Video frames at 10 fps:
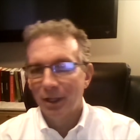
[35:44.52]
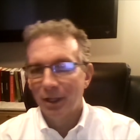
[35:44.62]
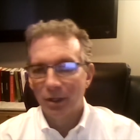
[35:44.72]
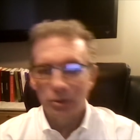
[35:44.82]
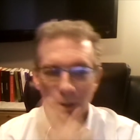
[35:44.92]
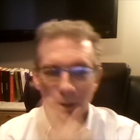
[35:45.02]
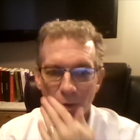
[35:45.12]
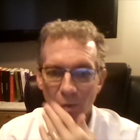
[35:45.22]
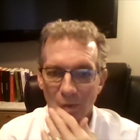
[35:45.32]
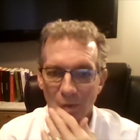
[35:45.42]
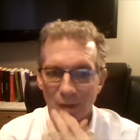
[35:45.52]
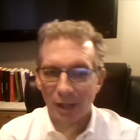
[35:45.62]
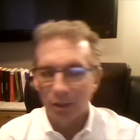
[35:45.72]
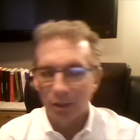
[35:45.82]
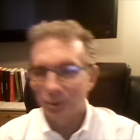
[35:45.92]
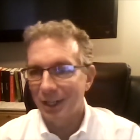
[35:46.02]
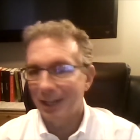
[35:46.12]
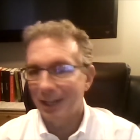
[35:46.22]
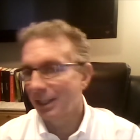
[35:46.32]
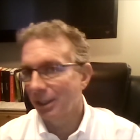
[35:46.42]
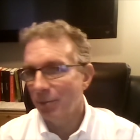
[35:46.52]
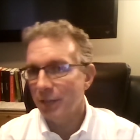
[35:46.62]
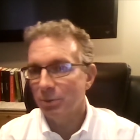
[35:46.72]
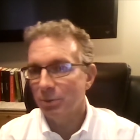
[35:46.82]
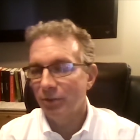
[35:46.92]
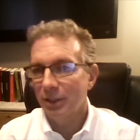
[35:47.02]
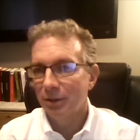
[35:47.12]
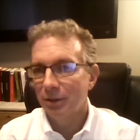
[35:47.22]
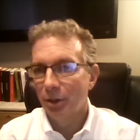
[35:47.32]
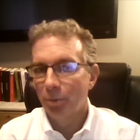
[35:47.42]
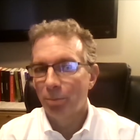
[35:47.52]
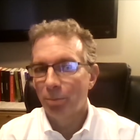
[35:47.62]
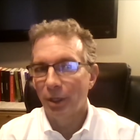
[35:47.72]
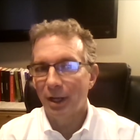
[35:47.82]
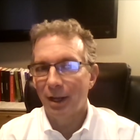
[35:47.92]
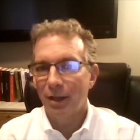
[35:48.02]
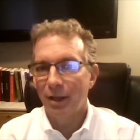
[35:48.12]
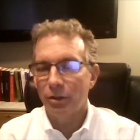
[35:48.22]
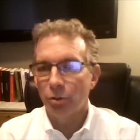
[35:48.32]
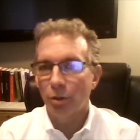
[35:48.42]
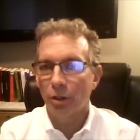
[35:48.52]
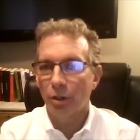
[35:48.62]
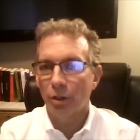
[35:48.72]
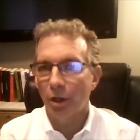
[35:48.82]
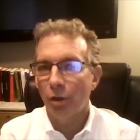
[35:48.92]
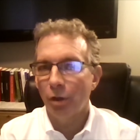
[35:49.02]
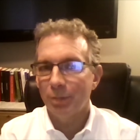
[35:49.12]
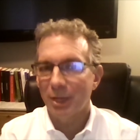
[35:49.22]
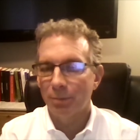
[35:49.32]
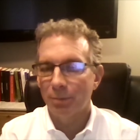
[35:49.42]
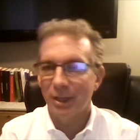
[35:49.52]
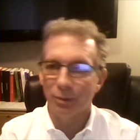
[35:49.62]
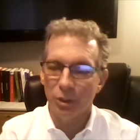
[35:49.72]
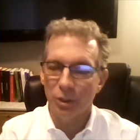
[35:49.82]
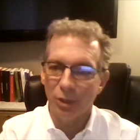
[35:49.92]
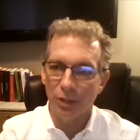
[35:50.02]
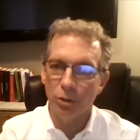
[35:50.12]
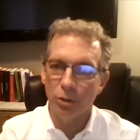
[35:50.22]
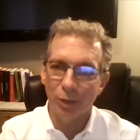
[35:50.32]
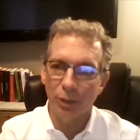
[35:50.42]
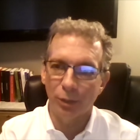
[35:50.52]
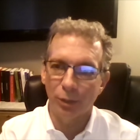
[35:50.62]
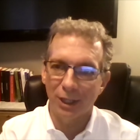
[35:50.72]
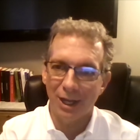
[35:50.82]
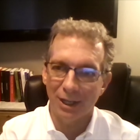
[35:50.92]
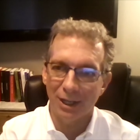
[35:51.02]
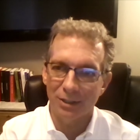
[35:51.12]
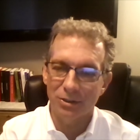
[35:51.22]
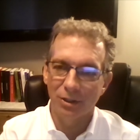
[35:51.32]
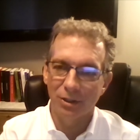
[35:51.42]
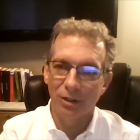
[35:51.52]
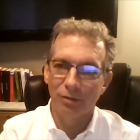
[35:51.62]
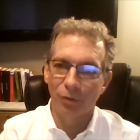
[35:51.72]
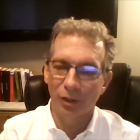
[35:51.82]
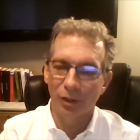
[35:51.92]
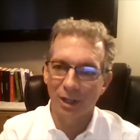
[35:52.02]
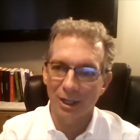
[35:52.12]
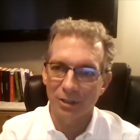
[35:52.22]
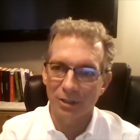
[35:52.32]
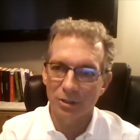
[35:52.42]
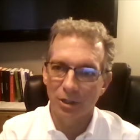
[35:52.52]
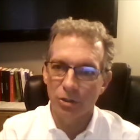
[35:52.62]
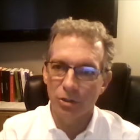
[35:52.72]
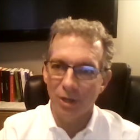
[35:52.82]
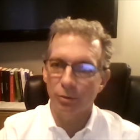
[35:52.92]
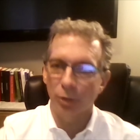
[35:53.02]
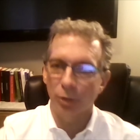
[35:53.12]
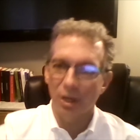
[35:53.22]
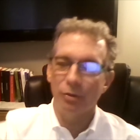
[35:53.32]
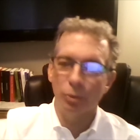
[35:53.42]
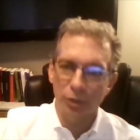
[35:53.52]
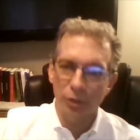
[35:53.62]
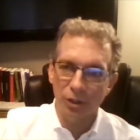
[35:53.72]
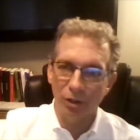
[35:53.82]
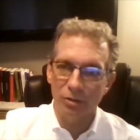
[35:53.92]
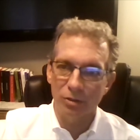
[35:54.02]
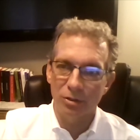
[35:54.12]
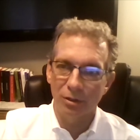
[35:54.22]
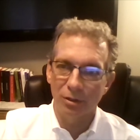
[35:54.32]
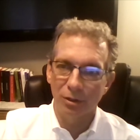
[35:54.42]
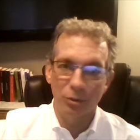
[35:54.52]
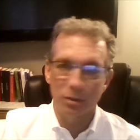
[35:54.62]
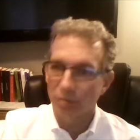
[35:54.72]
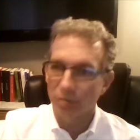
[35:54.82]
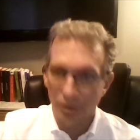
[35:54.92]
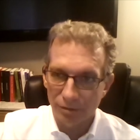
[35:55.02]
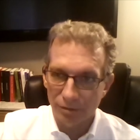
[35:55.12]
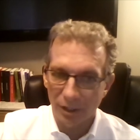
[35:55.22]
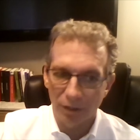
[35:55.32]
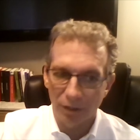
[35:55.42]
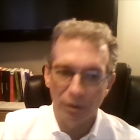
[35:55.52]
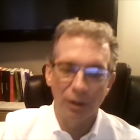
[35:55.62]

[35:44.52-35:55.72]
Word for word: So not only was I not getting a management fee, but you can only make money when you hit new equity highs for the clients. So you have to recover the returns, which is only fair